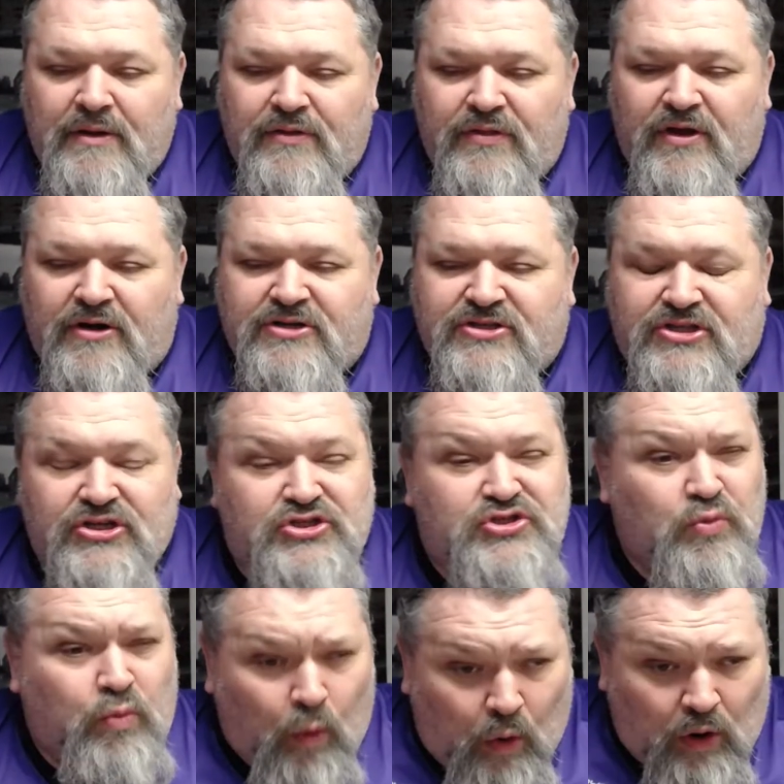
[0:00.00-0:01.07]

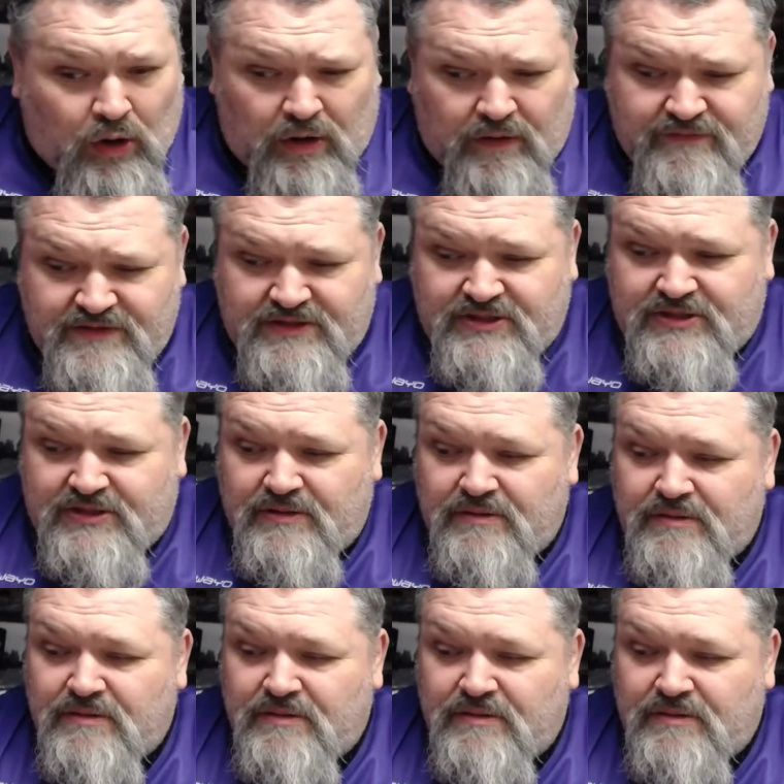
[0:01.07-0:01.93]
dwarves,